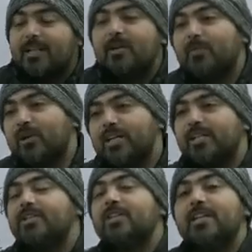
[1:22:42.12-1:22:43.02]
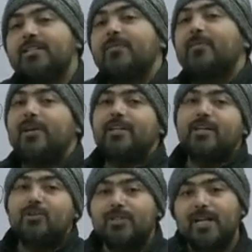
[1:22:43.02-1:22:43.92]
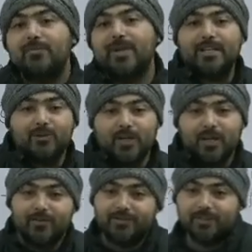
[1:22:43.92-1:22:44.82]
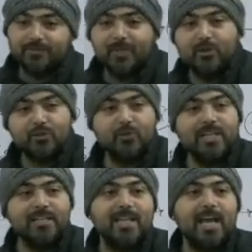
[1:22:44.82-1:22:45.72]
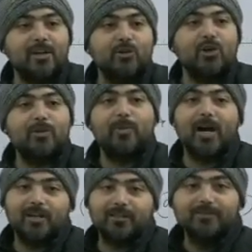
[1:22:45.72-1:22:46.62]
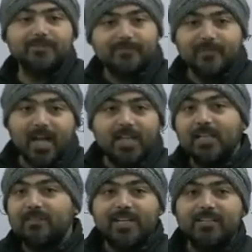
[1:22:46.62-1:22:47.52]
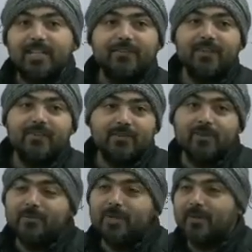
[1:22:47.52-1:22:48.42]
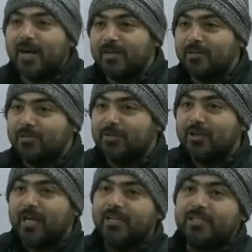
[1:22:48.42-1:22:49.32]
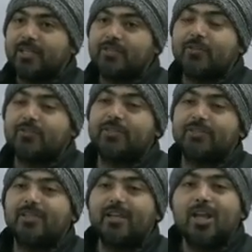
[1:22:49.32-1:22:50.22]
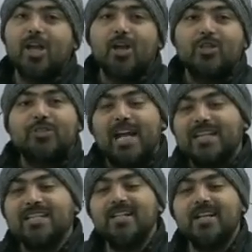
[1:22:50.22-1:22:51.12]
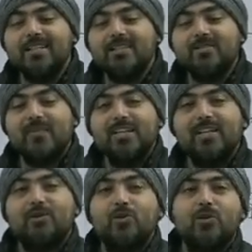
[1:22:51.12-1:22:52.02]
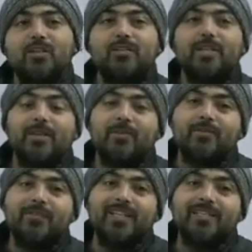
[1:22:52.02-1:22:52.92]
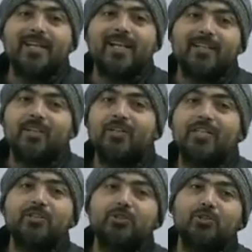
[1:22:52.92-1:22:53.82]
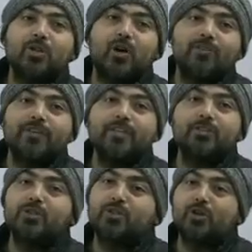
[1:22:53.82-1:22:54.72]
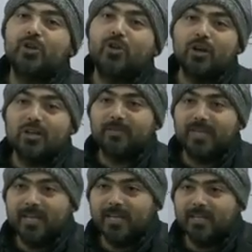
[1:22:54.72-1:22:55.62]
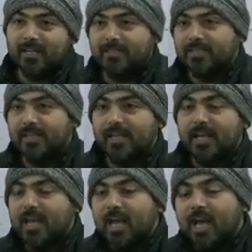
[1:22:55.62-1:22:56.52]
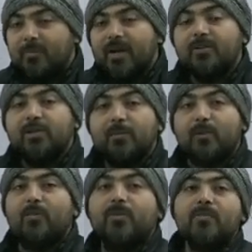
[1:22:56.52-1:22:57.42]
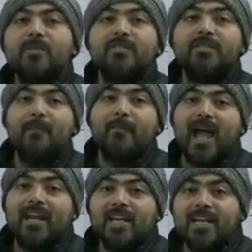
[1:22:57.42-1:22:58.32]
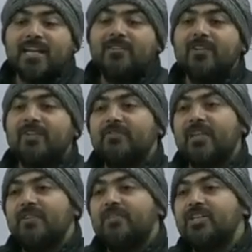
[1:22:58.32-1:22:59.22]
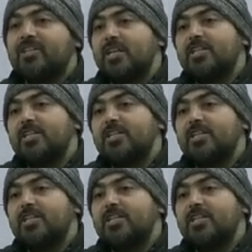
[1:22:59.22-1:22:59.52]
the politician is appointed to that particular office because only they are not barred. Otherwise, everyone will be barred to any such office. So that is the reason why the court feels that this office should not be considered. But the problem is the manner in which such